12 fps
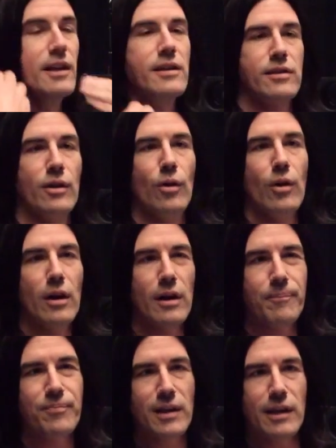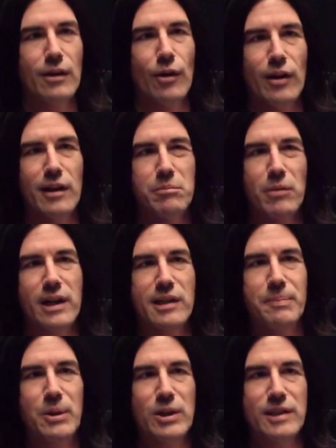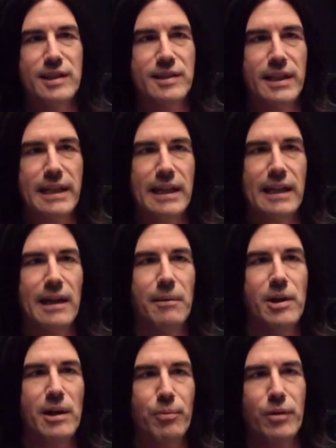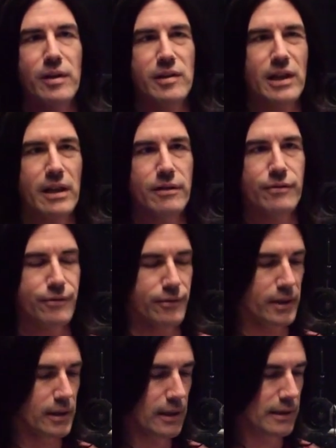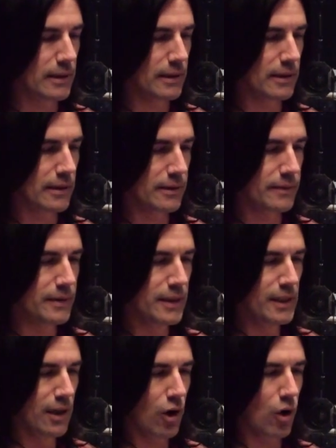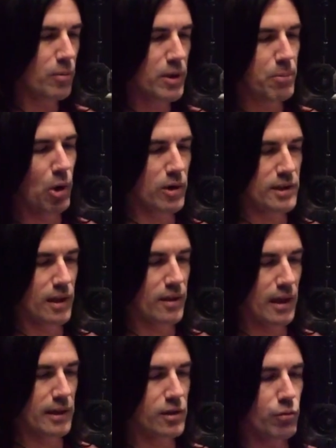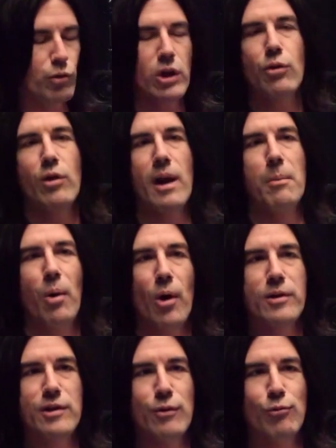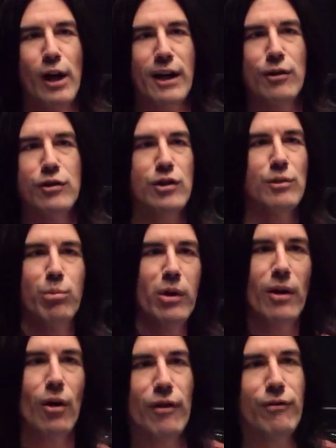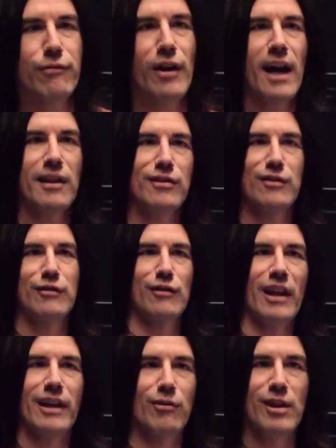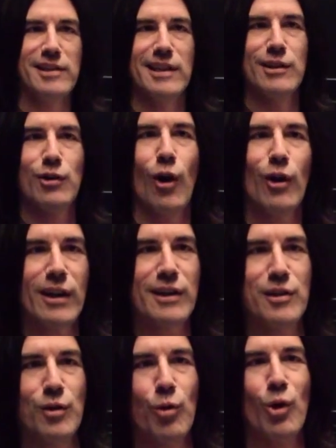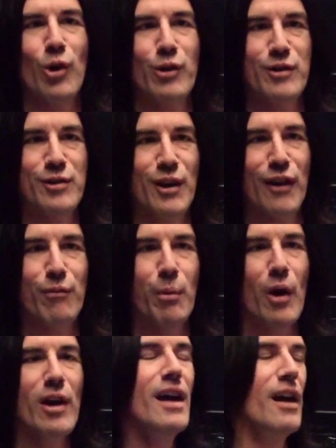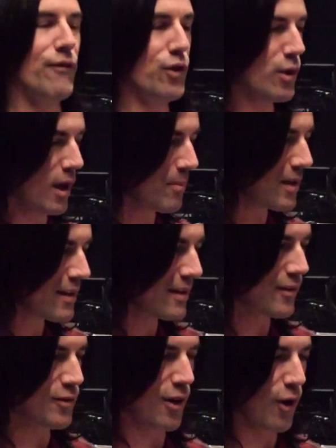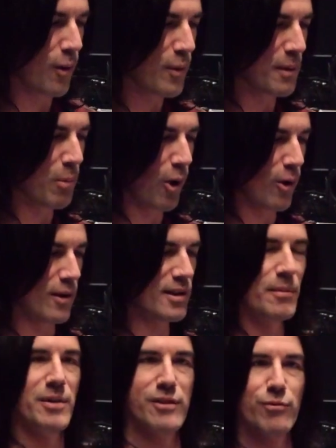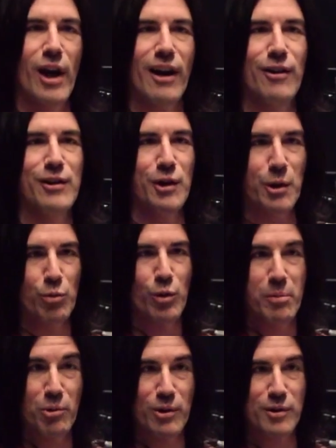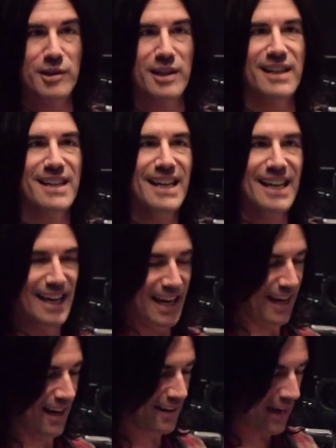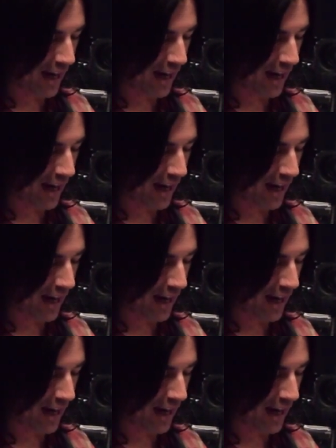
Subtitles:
So you know, in my experience, it's like coming up with these kind of harmony parts and things to recreate parts on records. You can play all the fast, like crazy guitar licks in the world and stuff, but if you come in and there's a harmony part on somebody's record and you can reproduce it and